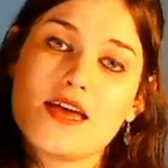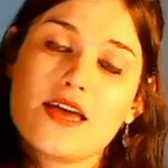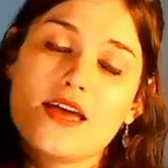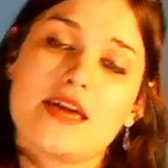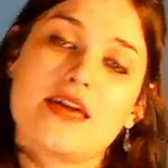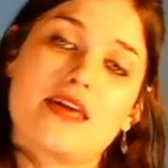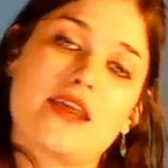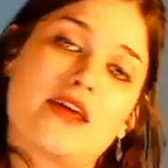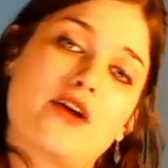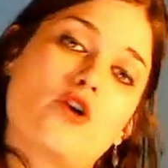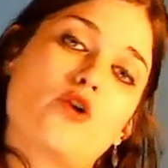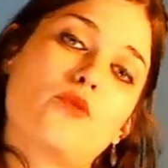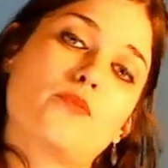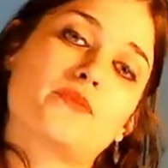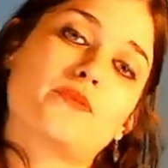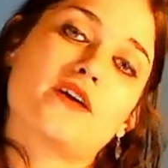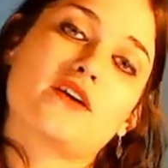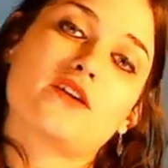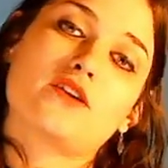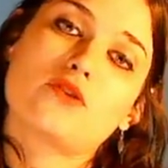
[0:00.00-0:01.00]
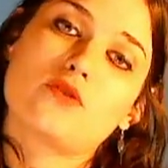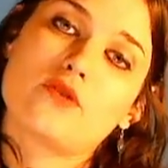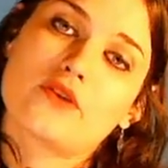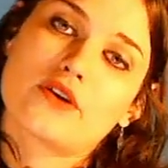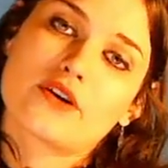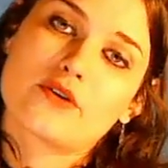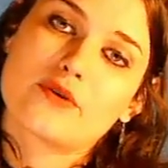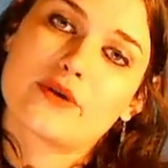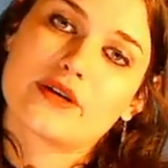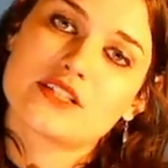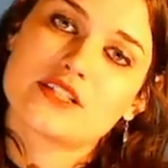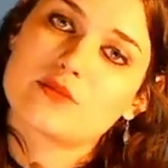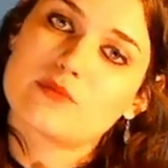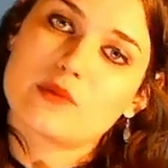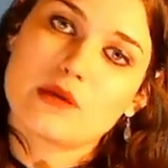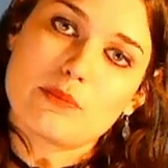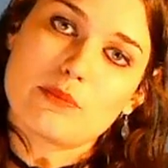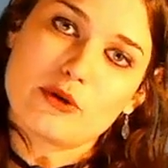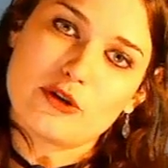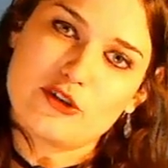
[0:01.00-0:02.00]
and I hope that you are going to
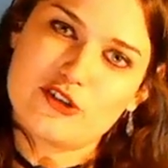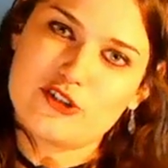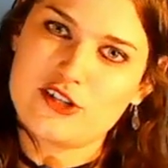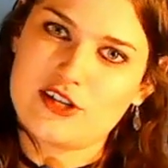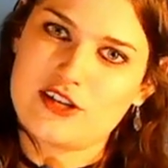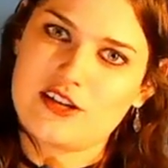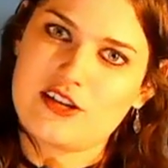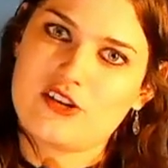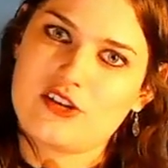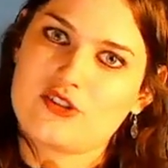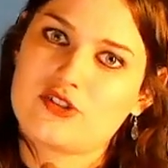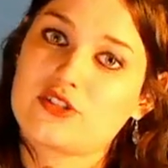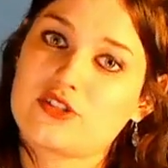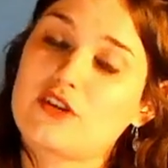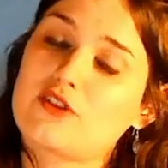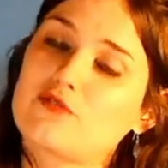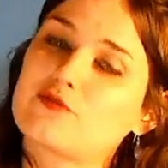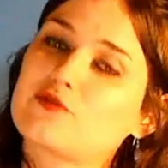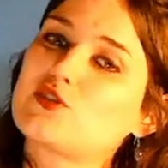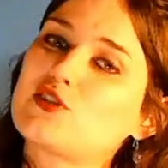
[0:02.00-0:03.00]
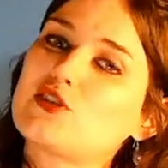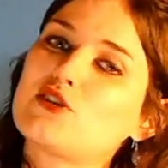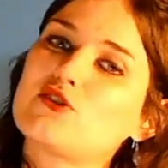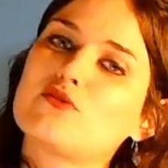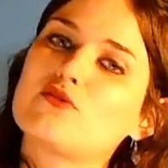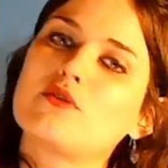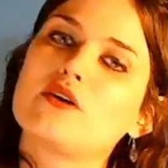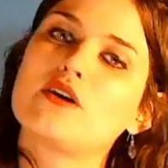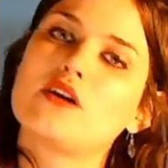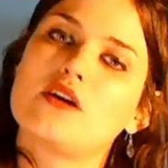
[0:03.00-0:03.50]
be pushing yourself too.